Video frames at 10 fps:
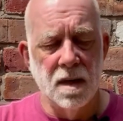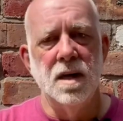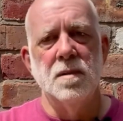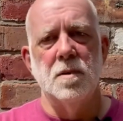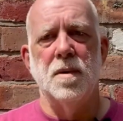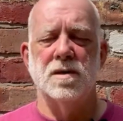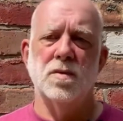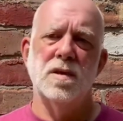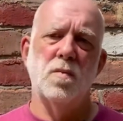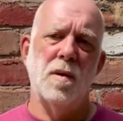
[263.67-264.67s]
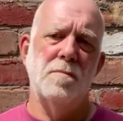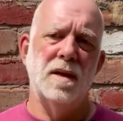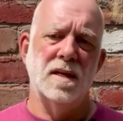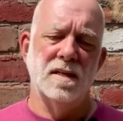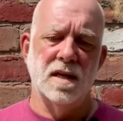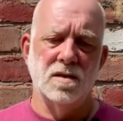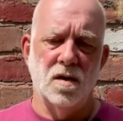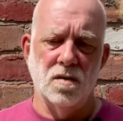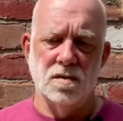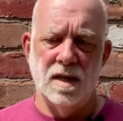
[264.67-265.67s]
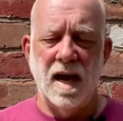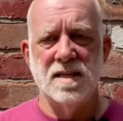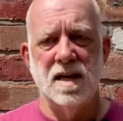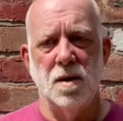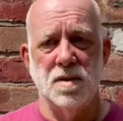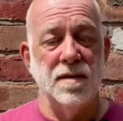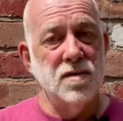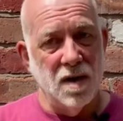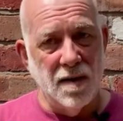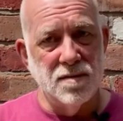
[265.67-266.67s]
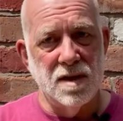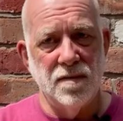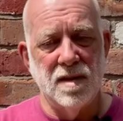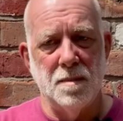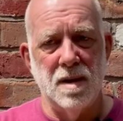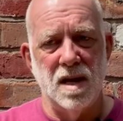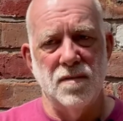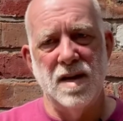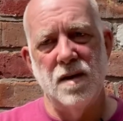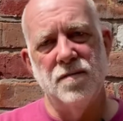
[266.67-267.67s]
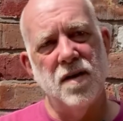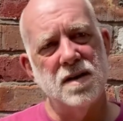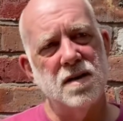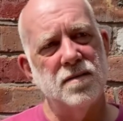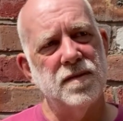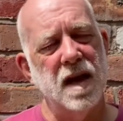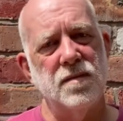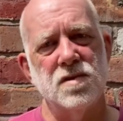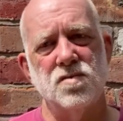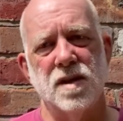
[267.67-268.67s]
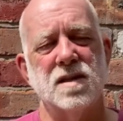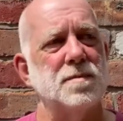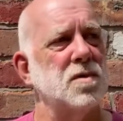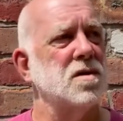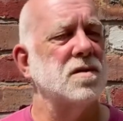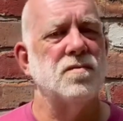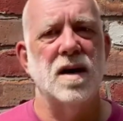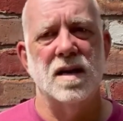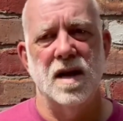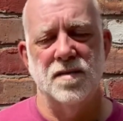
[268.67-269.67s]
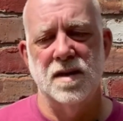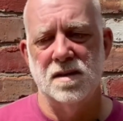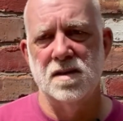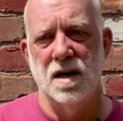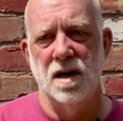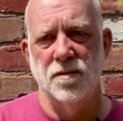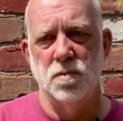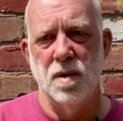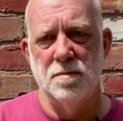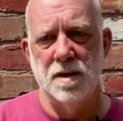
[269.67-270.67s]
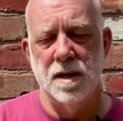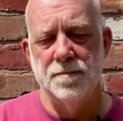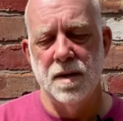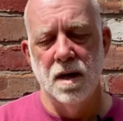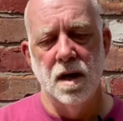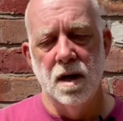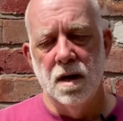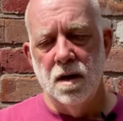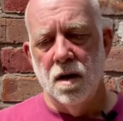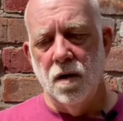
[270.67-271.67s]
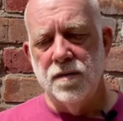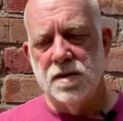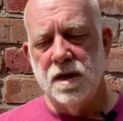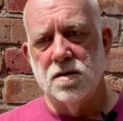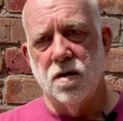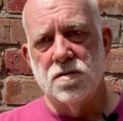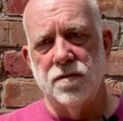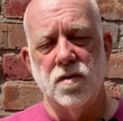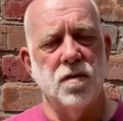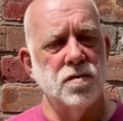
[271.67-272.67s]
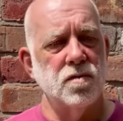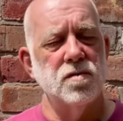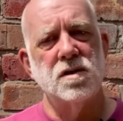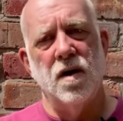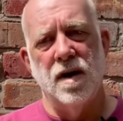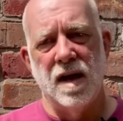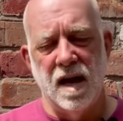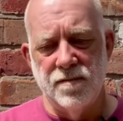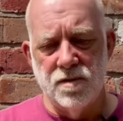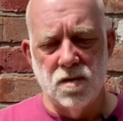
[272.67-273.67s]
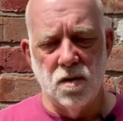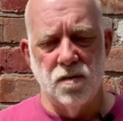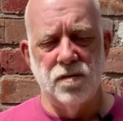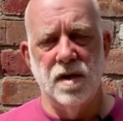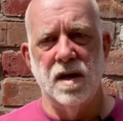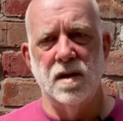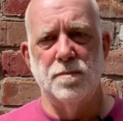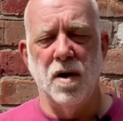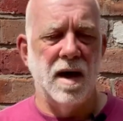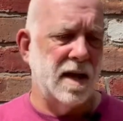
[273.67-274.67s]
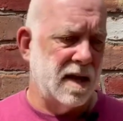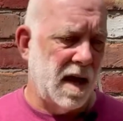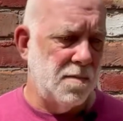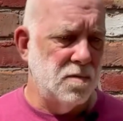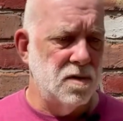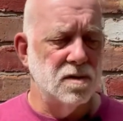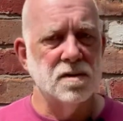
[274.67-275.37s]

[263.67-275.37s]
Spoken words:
But by doing the 1 minute TikToks, it has helped. Even though I haven't done that many, I'm now finding I'm getting restricted because I'm running out of things to say after 1 minute. On the TikToks I've gone through, starting out in photography, buying cameras,